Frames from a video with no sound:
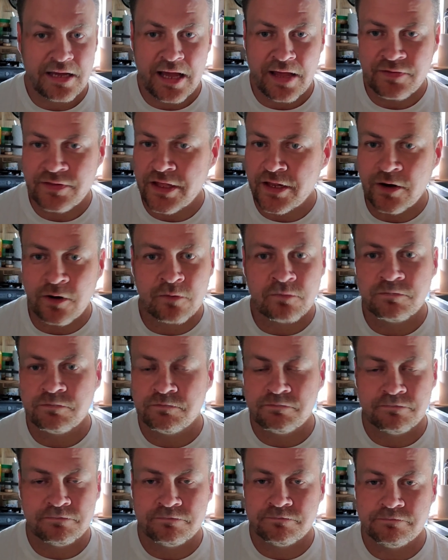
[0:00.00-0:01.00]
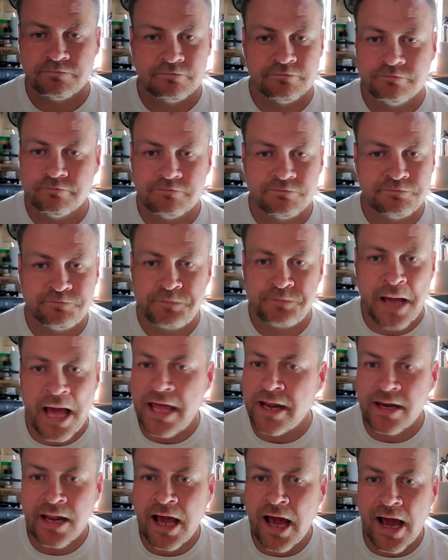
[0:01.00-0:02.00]
and they don't
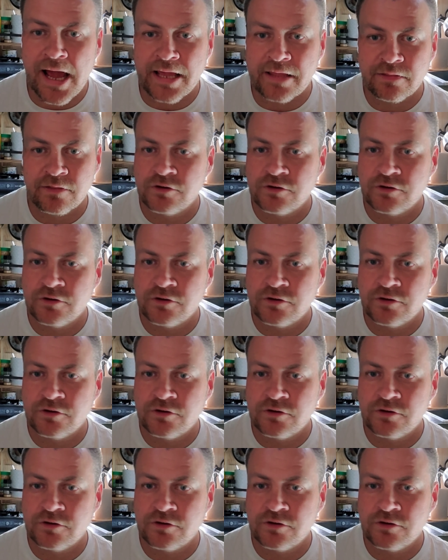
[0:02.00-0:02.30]
bat an eye.